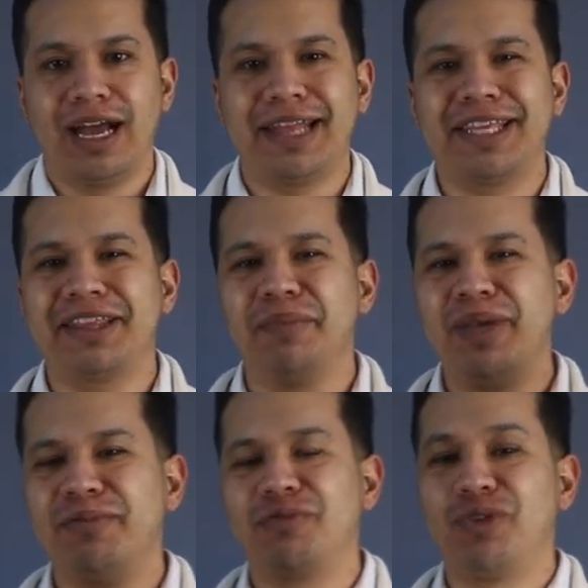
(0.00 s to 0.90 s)
I think the
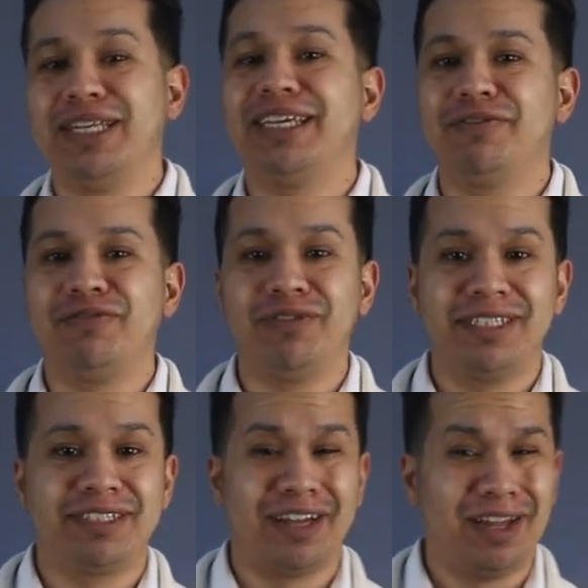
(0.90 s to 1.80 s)
memes really
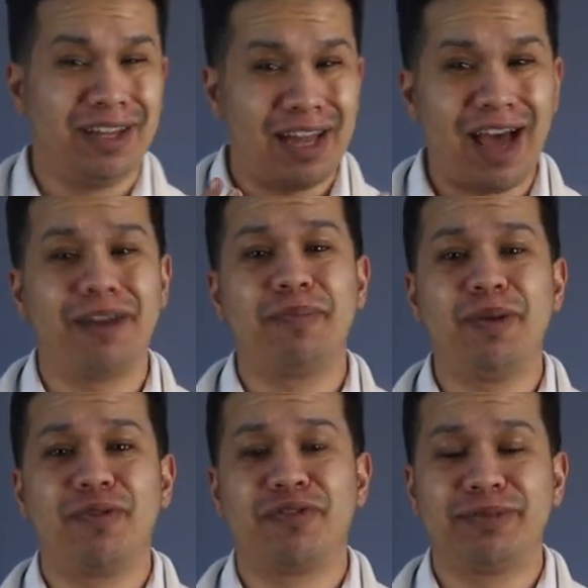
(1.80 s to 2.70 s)
influenced a lot of
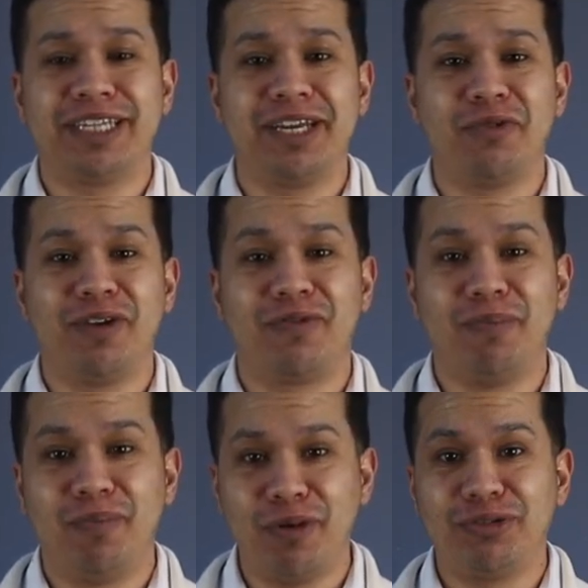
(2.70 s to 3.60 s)
people from staying away
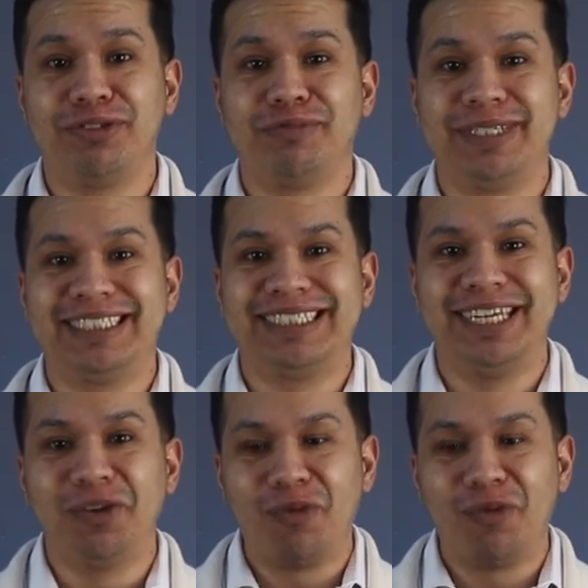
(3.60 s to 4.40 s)
from boat shoes because they